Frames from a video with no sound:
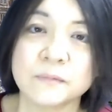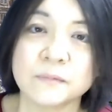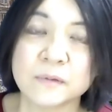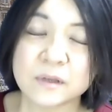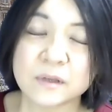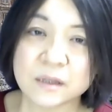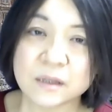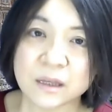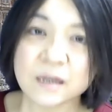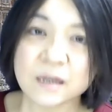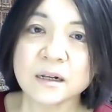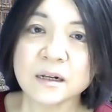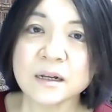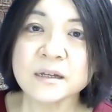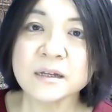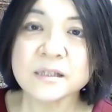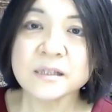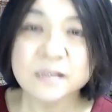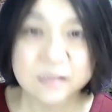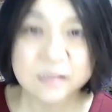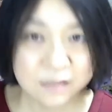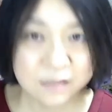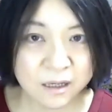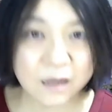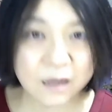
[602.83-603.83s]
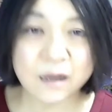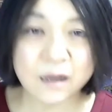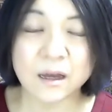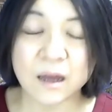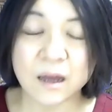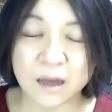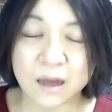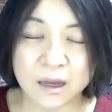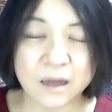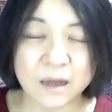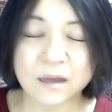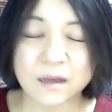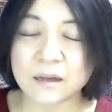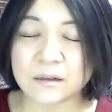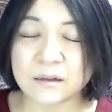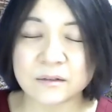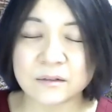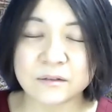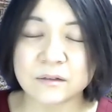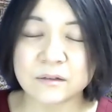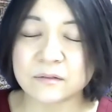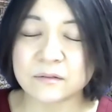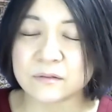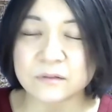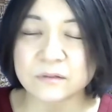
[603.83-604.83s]
there are
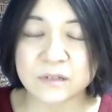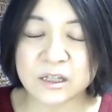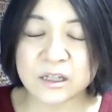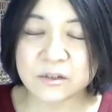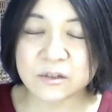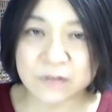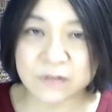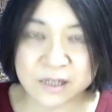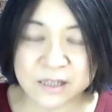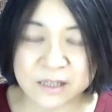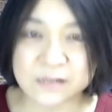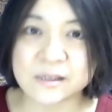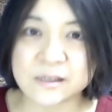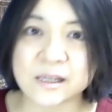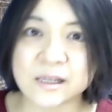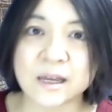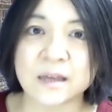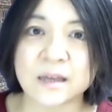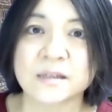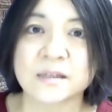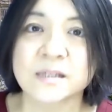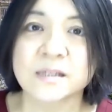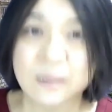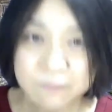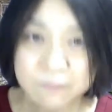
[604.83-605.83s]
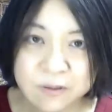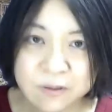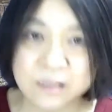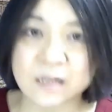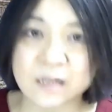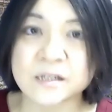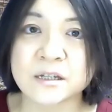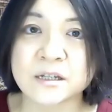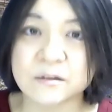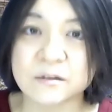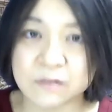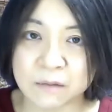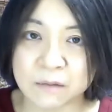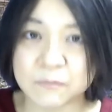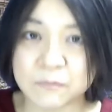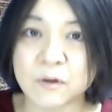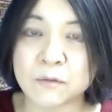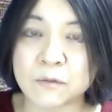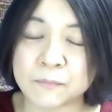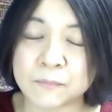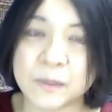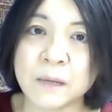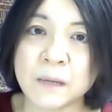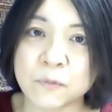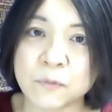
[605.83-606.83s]
needless to say, substantial number
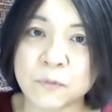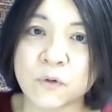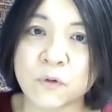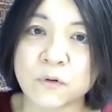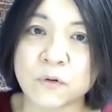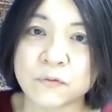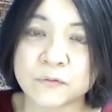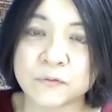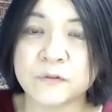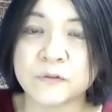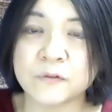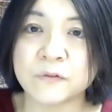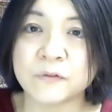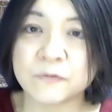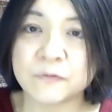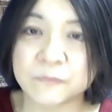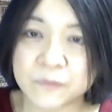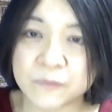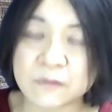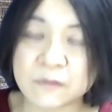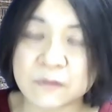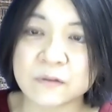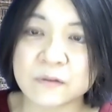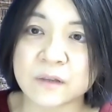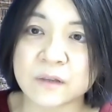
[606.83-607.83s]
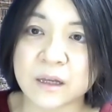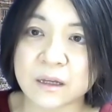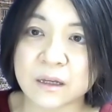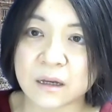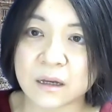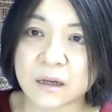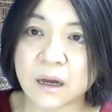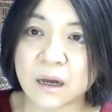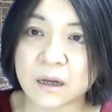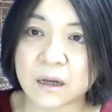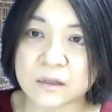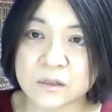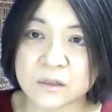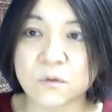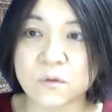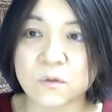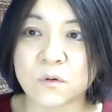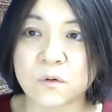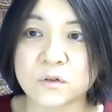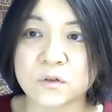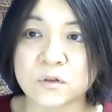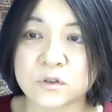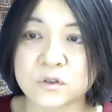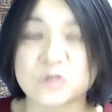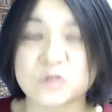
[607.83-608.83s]
of people who feel like a
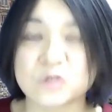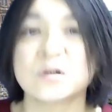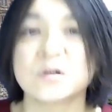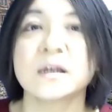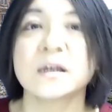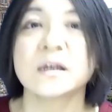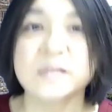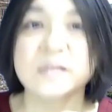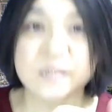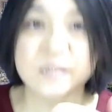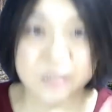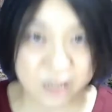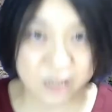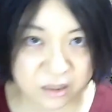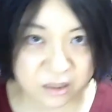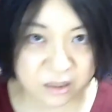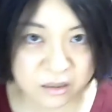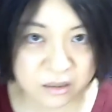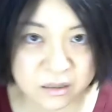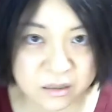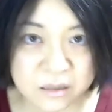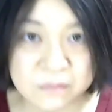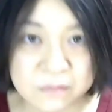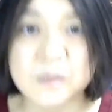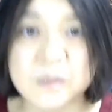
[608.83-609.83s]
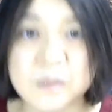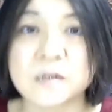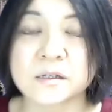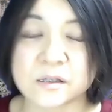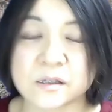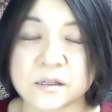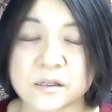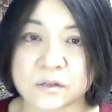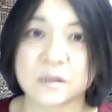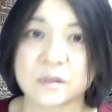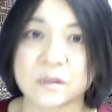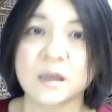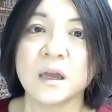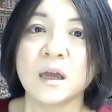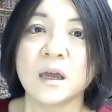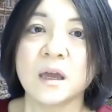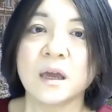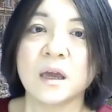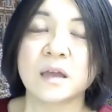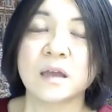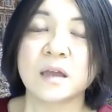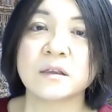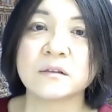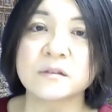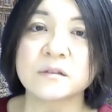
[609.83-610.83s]
so-called transgender person
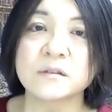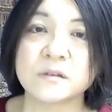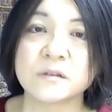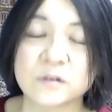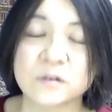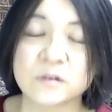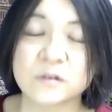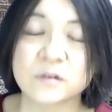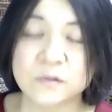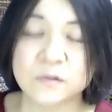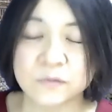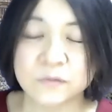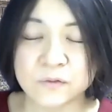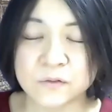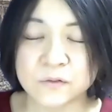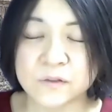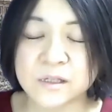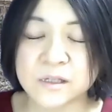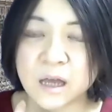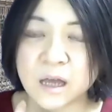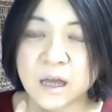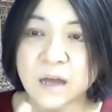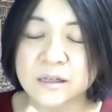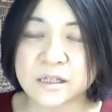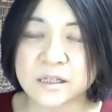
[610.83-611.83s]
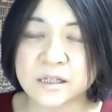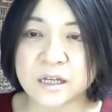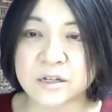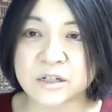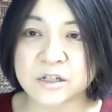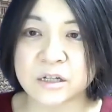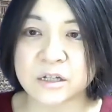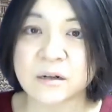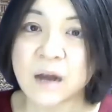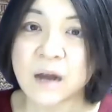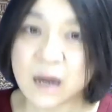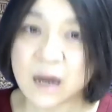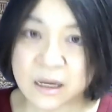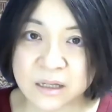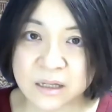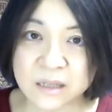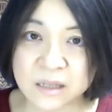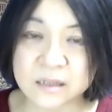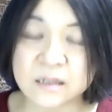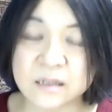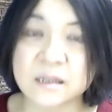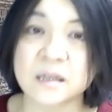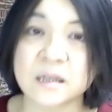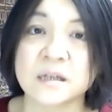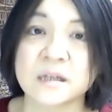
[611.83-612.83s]
and whose sexual
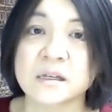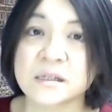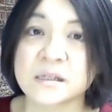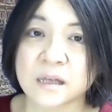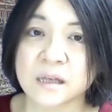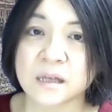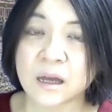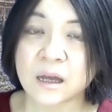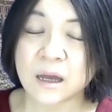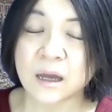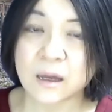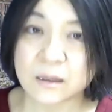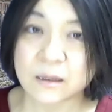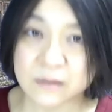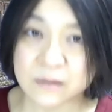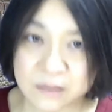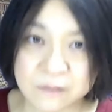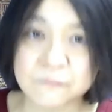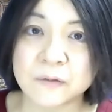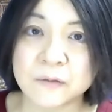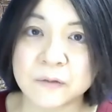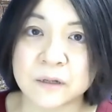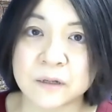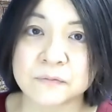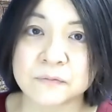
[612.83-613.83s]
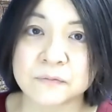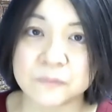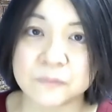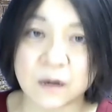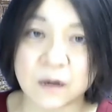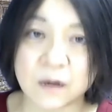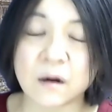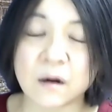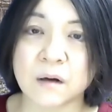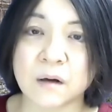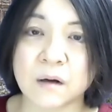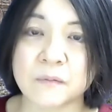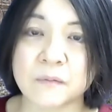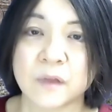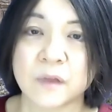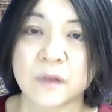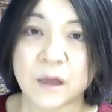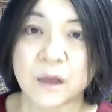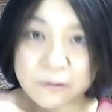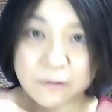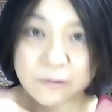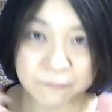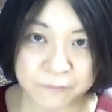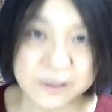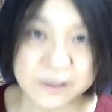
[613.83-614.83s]
identity is different from
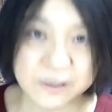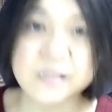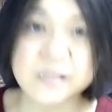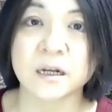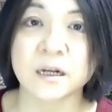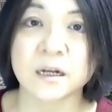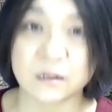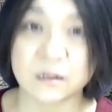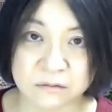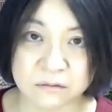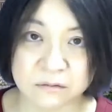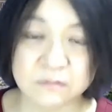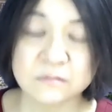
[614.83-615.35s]
the physical